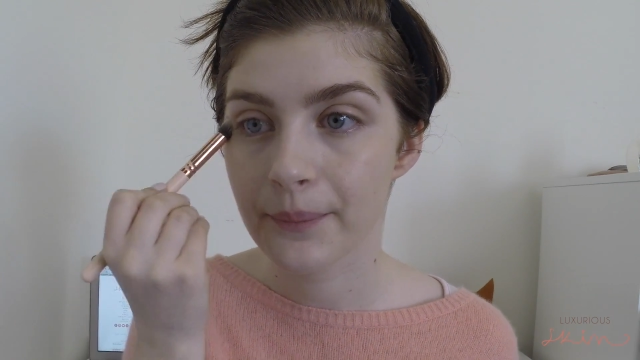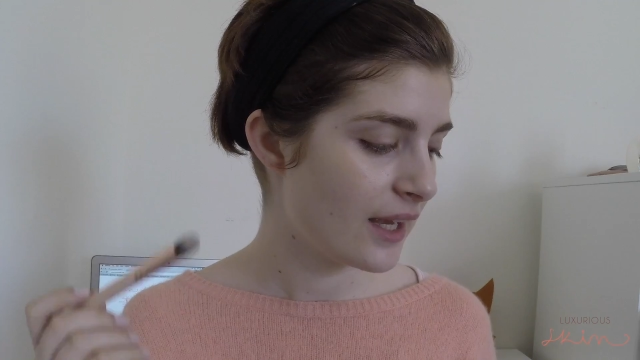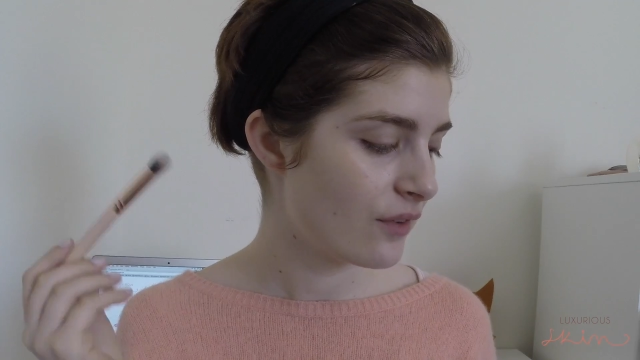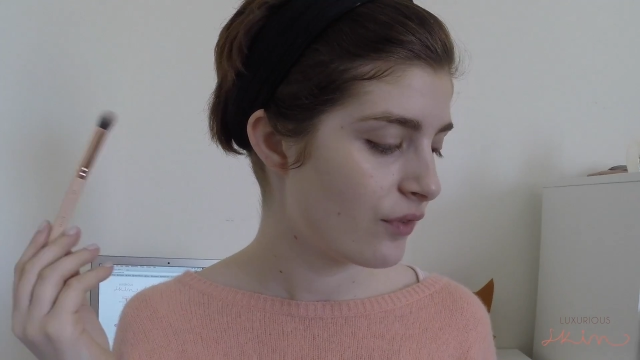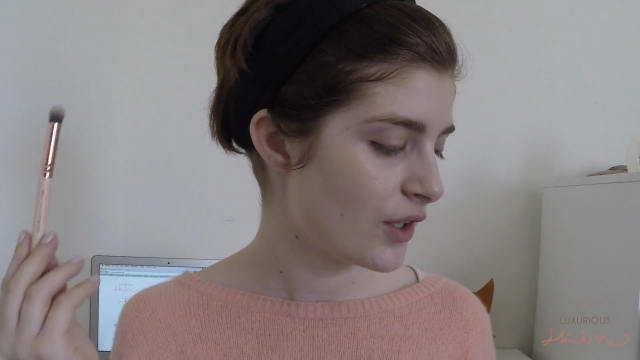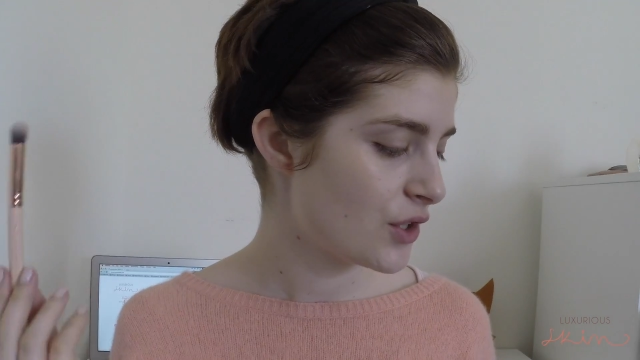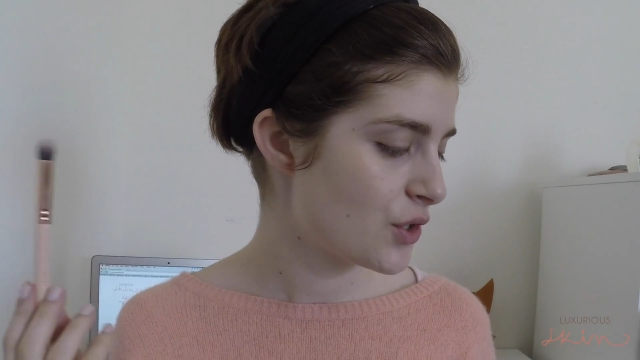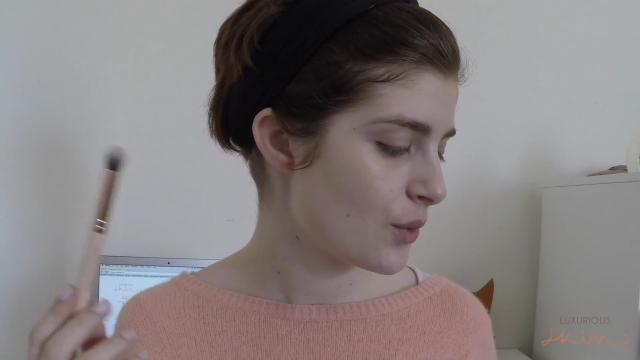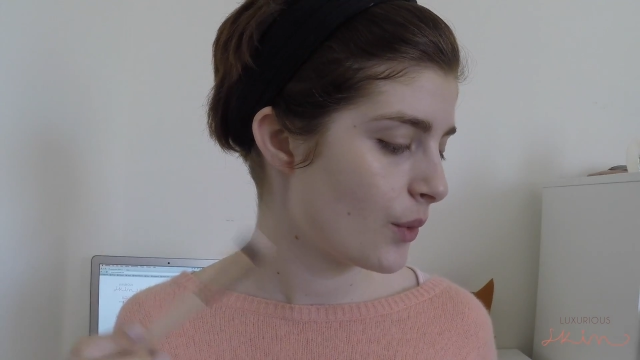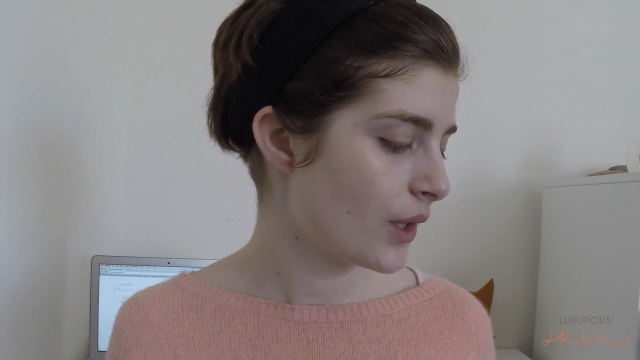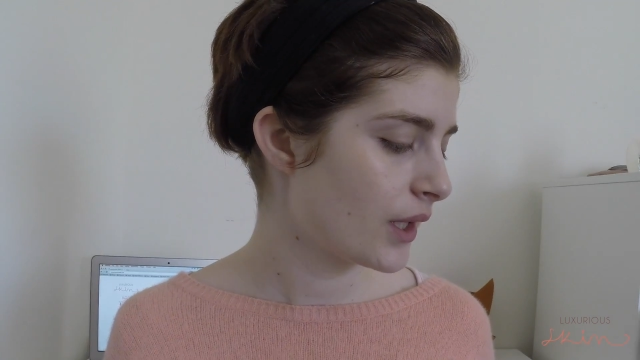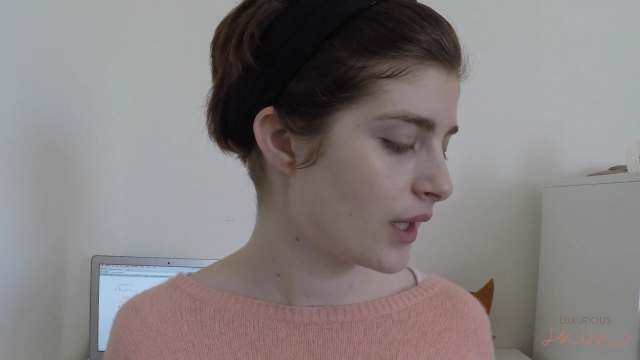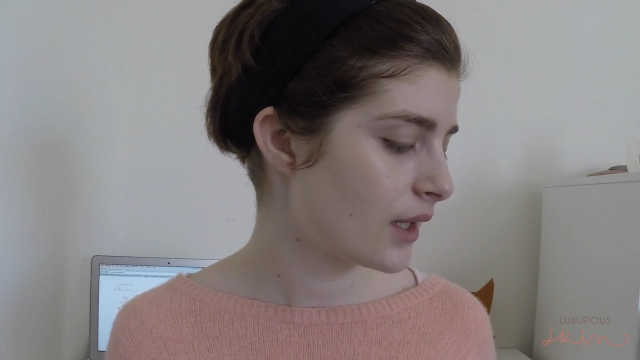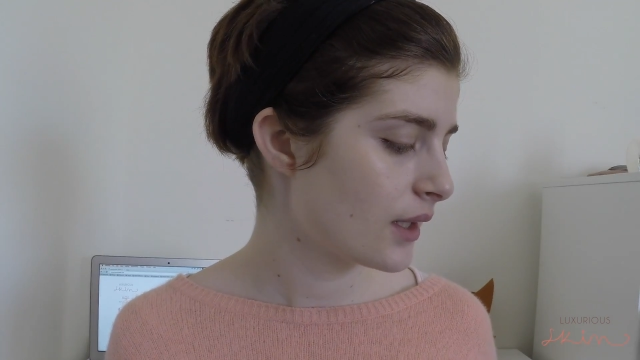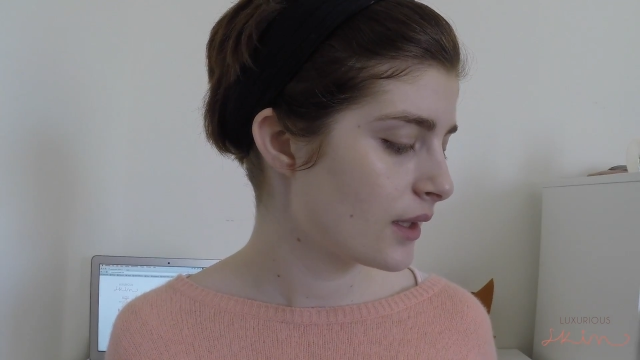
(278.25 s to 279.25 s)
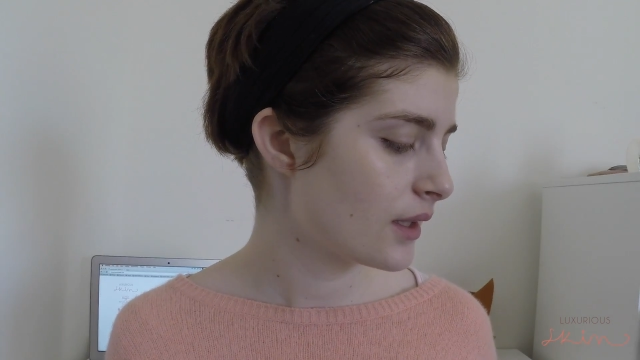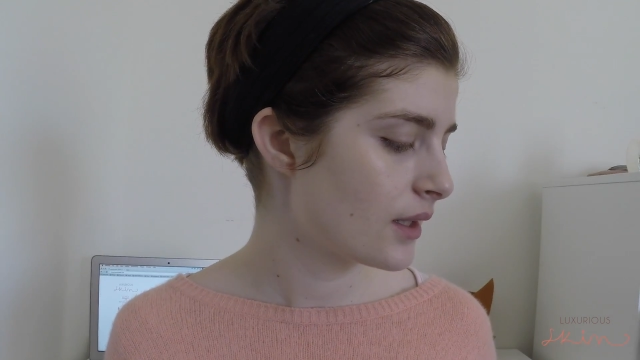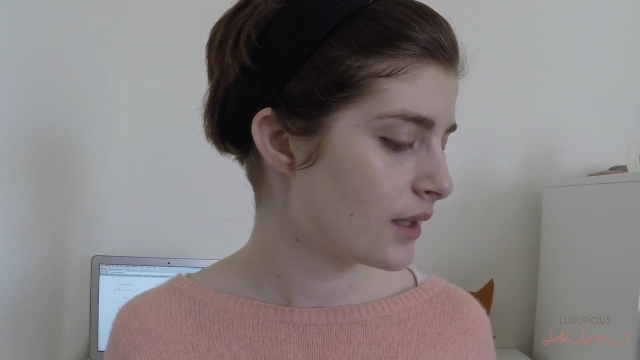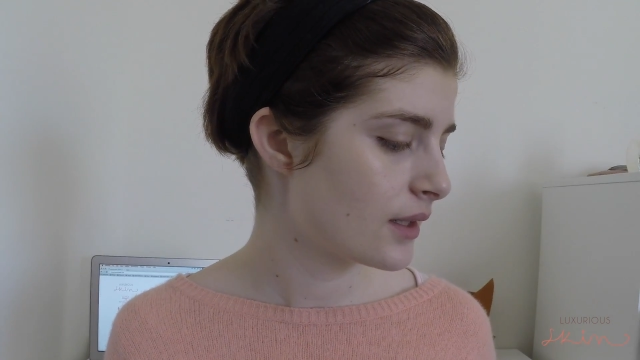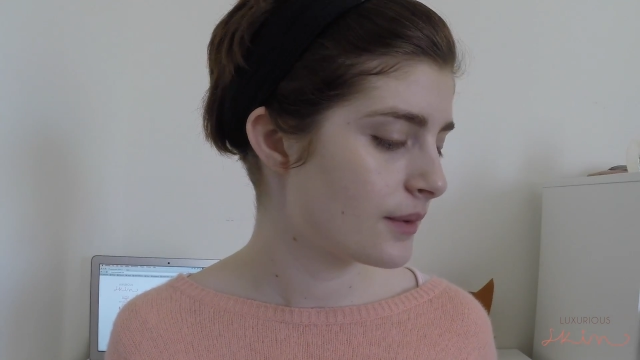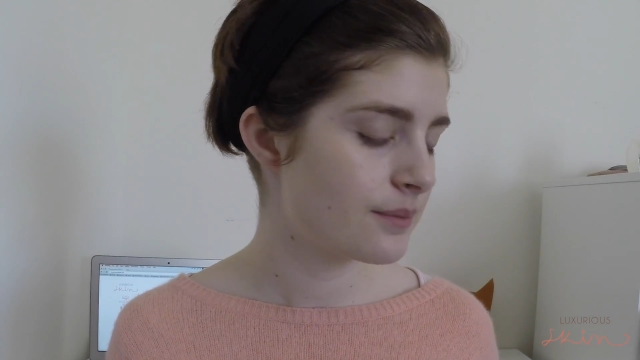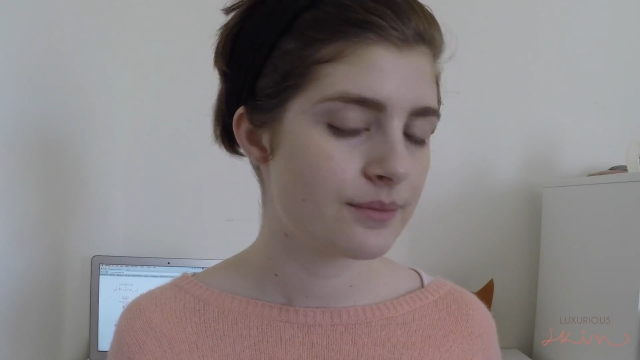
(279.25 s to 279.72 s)
If I do
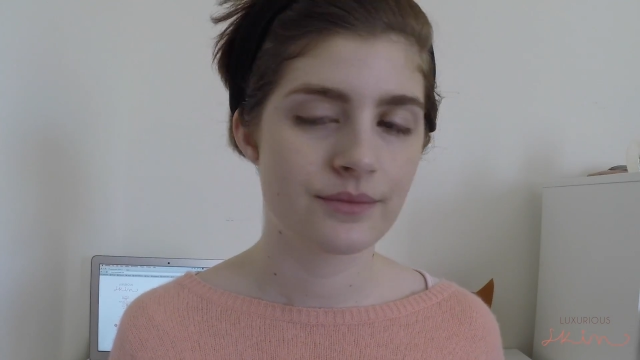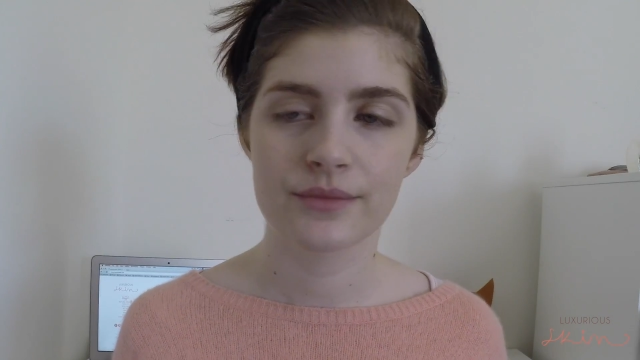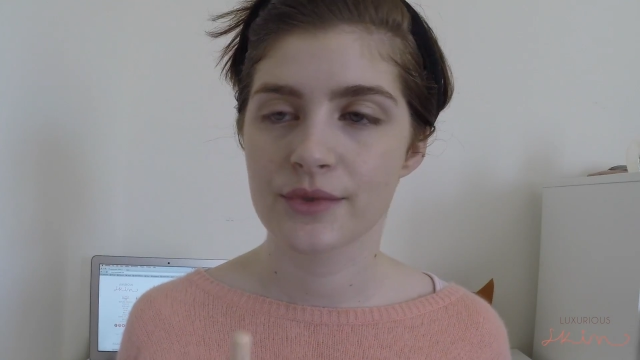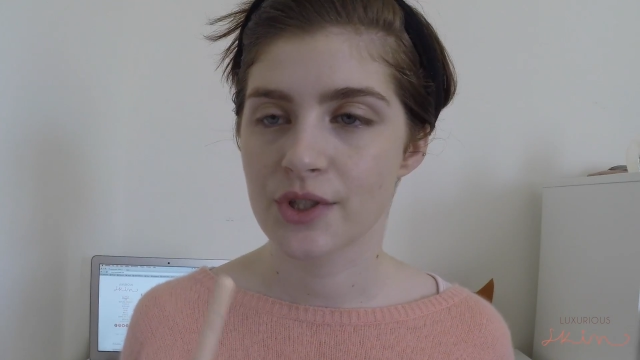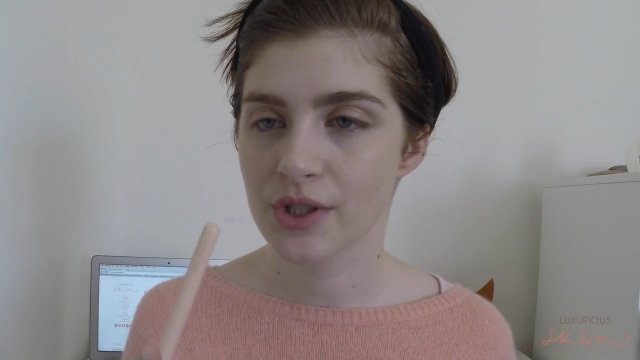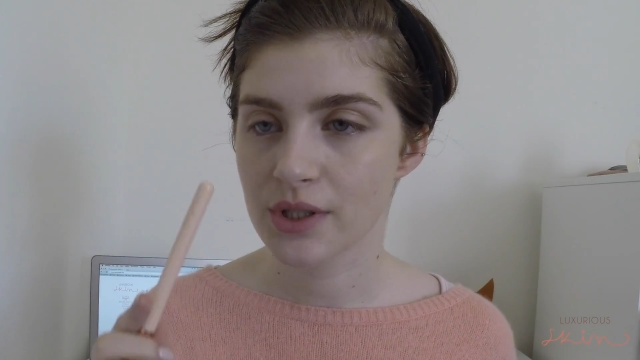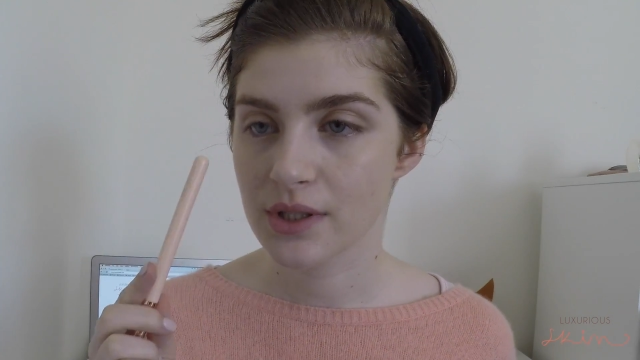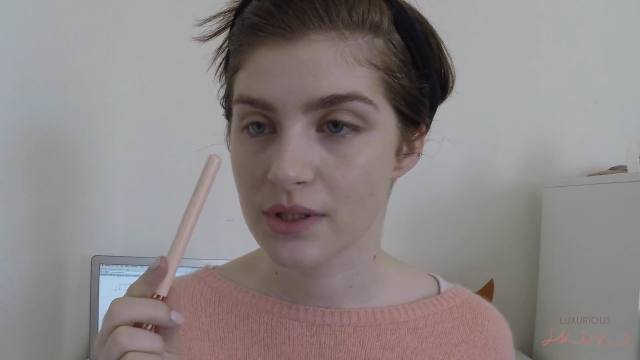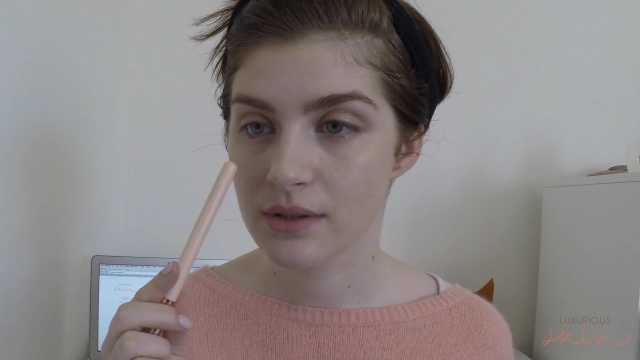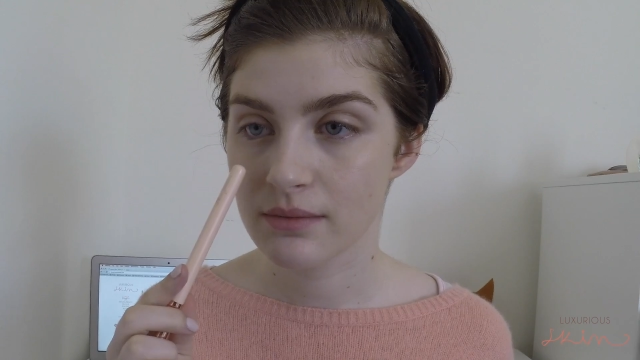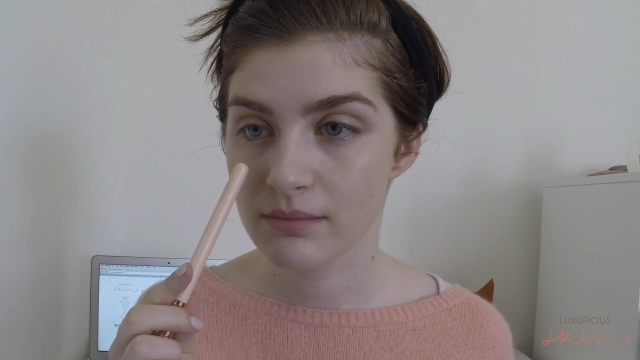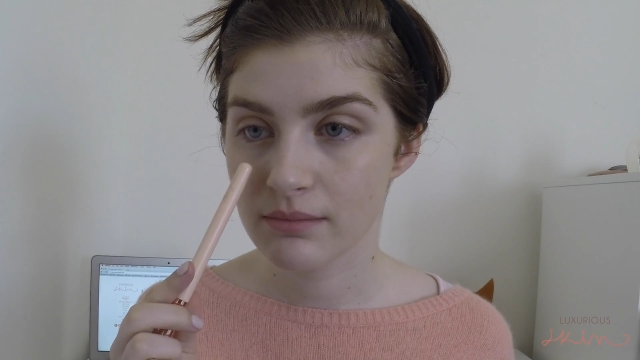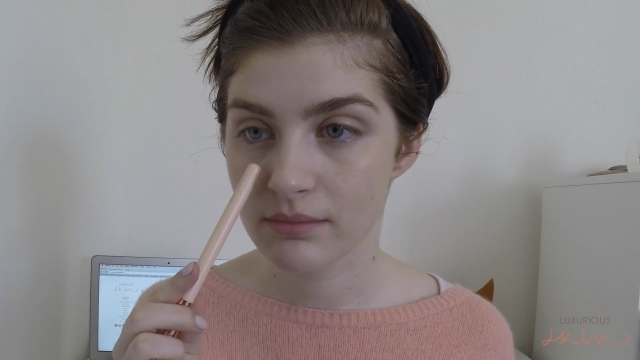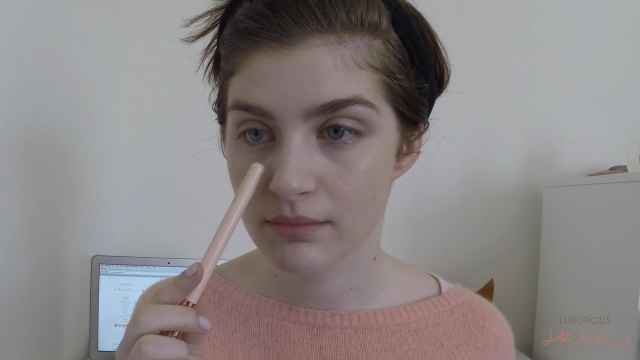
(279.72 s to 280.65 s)
wanna just